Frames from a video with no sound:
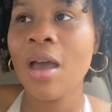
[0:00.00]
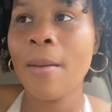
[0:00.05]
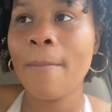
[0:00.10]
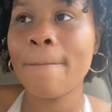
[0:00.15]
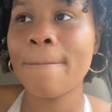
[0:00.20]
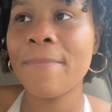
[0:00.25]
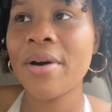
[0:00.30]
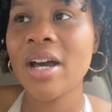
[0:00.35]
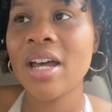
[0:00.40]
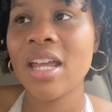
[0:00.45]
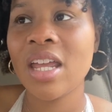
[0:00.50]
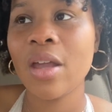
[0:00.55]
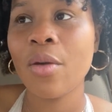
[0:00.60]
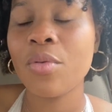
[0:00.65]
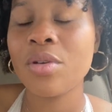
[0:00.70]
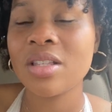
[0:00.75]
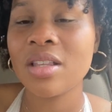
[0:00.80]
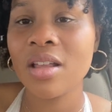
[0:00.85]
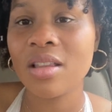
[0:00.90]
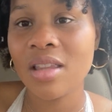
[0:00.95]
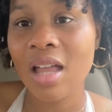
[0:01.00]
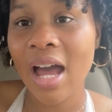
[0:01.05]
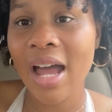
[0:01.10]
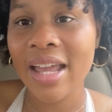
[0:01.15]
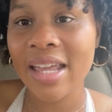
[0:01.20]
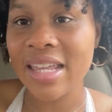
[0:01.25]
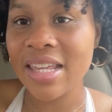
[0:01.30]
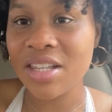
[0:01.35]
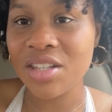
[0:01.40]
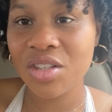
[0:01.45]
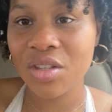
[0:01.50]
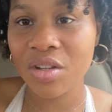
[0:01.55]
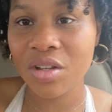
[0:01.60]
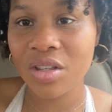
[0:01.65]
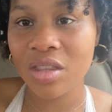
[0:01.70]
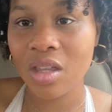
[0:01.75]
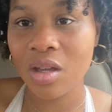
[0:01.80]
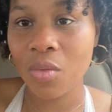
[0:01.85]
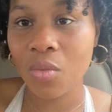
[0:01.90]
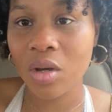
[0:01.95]
but it was a lot easier
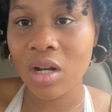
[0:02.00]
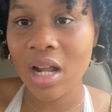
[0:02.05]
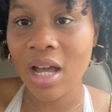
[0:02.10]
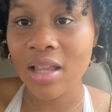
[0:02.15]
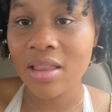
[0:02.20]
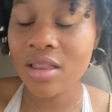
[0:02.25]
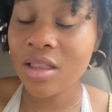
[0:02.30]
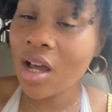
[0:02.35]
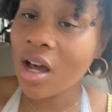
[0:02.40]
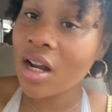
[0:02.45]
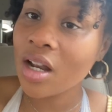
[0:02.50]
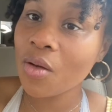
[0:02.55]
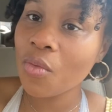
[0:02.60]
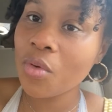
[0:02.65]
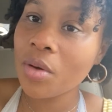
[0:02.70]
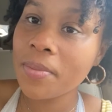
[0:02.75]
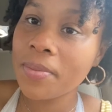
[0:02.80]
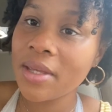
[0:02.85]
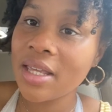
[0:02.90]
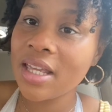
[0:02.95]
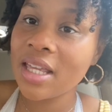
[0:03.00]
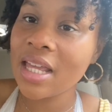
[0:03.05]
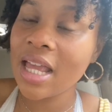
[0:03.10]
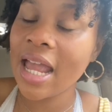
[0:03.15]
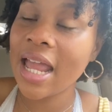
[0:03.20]
than what I thought it would be.